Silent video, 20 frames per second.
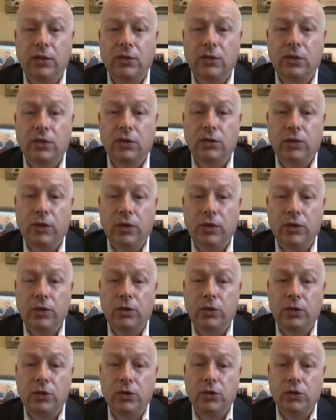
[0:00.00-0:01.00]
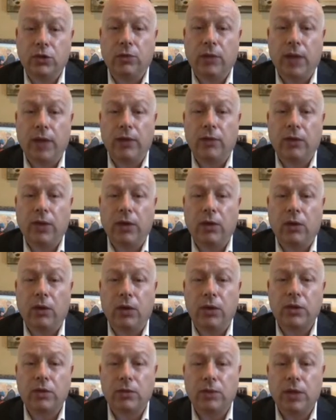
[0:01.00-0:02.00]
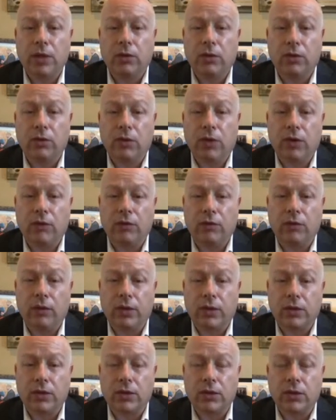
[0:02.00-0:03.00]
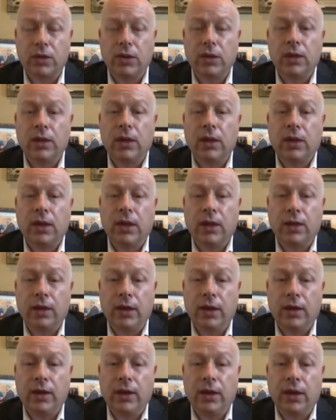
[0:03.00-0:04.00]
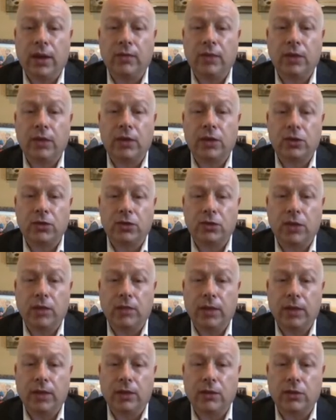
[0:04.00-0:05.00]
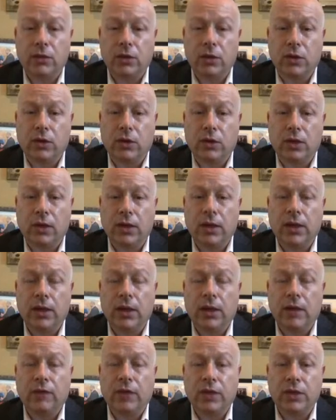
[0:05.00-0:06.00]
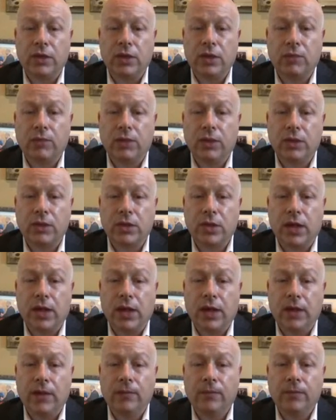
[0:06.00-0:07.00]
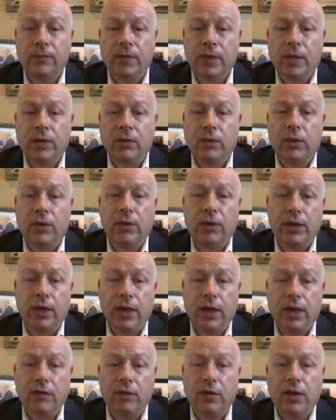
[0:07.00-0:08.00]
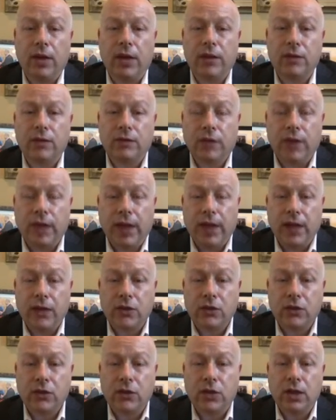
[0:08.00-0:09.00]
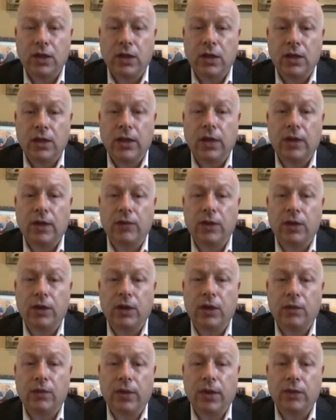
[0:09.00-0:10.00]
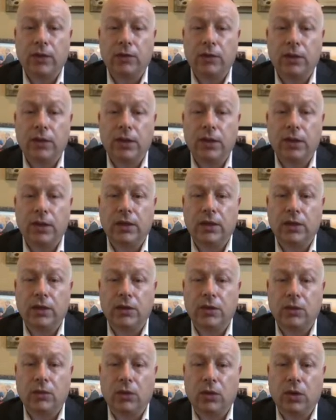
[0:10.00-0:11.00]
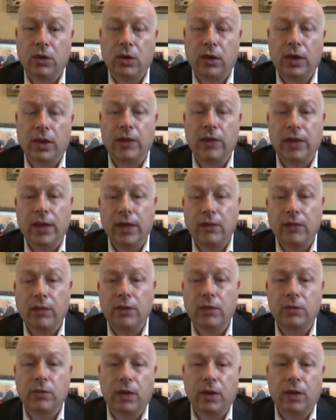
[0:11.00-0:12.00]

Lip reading: to the region, who, by the way, all speak with one voice, then I'm extremely concerned. If they simply say, we already gave you lots of cash, now we're going to go back to a deal that doesn't work, and then once we go